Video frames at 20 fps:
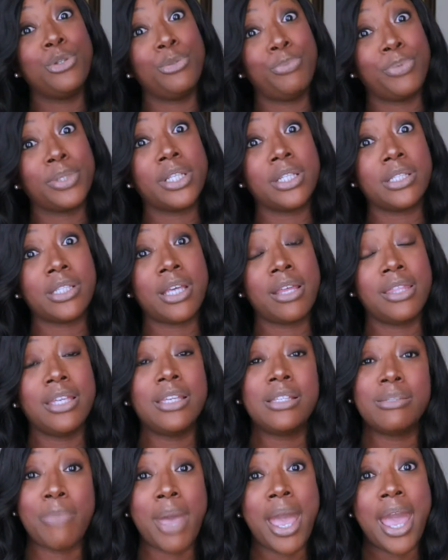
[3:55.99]
duplicates of
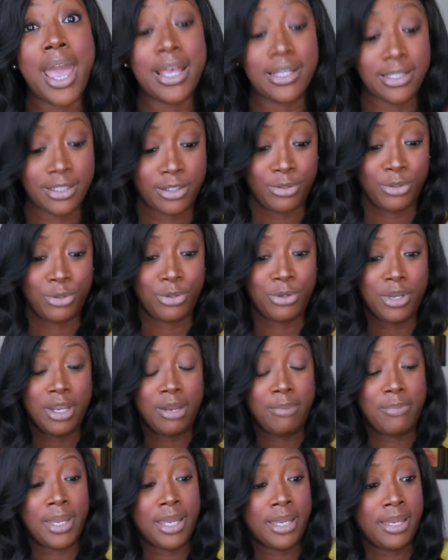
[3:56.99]
these masks. Do you
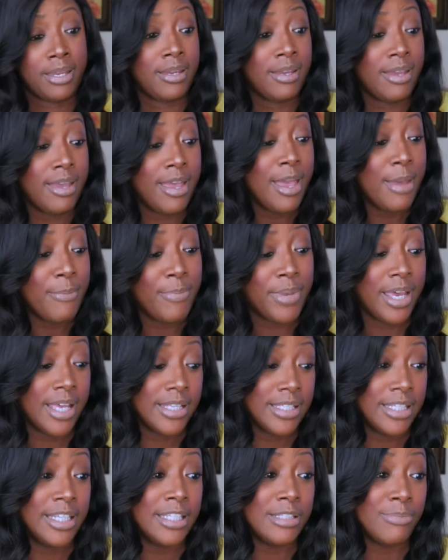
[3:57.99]
hear me?
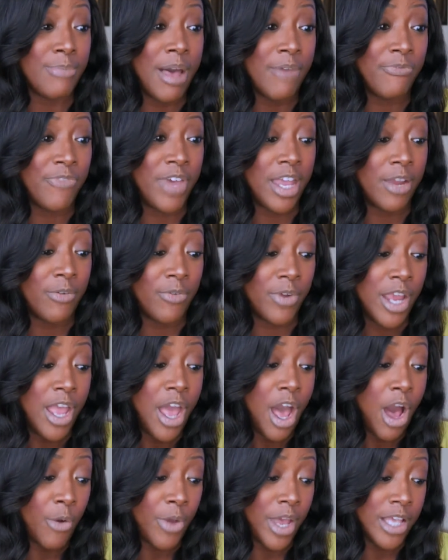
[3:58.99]
Because it is my favorite.
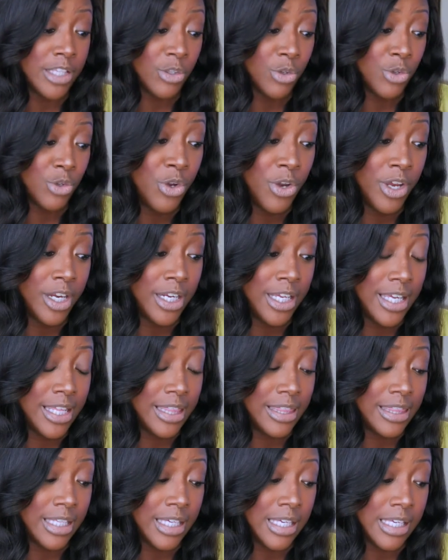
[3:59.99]
Okay, so gonna
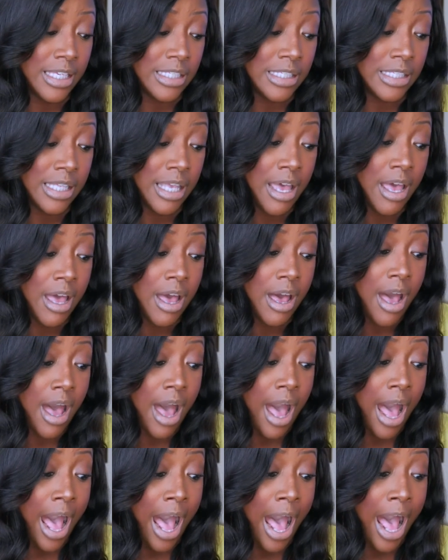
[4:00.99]
get this
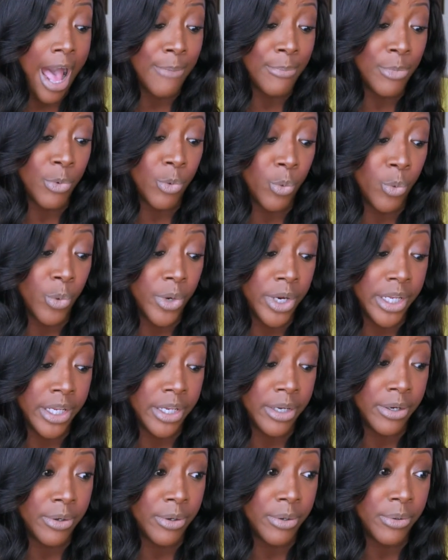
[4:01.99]

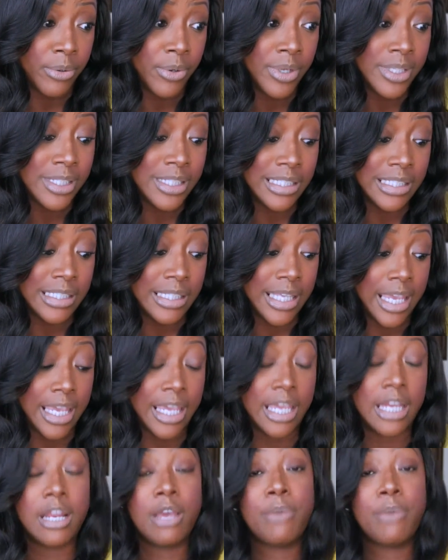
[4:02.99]
Real Skin